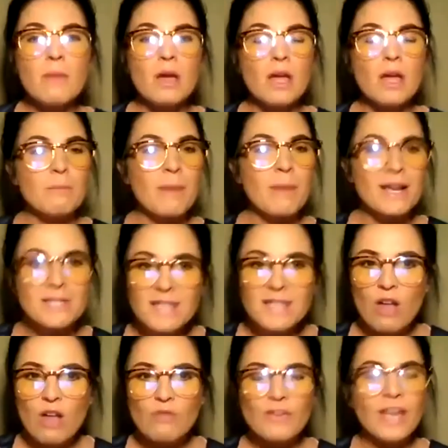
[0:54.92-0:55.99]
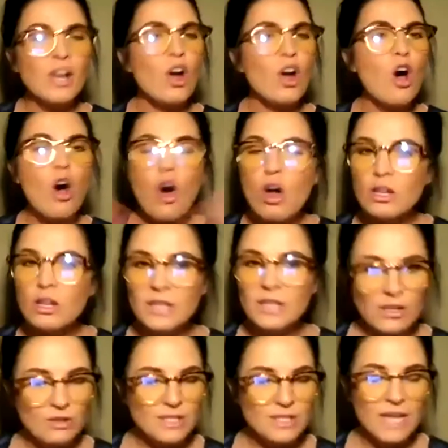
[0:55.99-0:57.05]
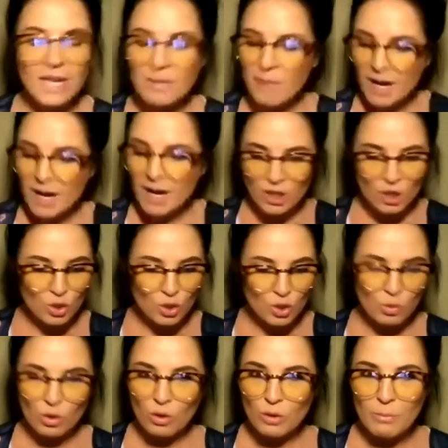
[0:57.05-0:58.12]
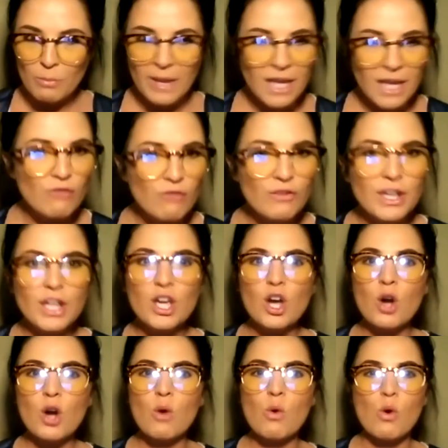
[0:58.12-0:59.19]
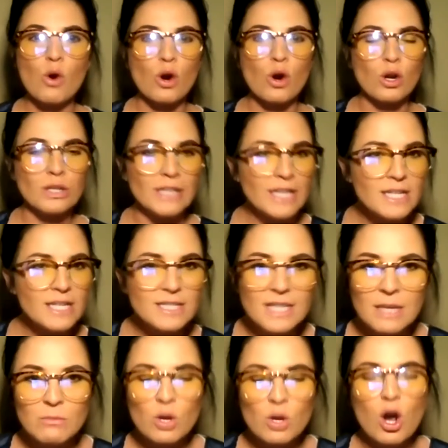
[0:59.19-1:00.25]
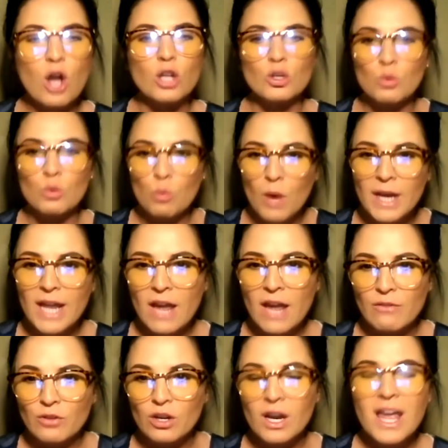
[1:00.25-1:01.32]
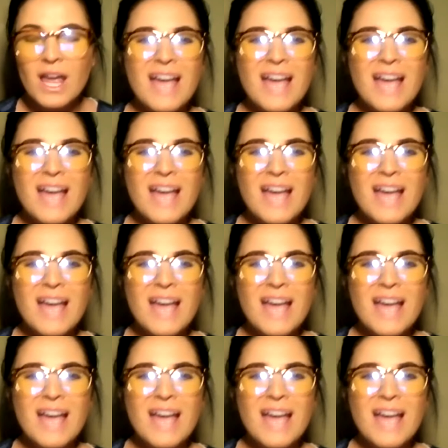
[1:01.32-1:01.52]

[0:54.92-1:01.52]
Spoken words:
myself and all leaders, anybody who will make a video or lead a team call or whatever,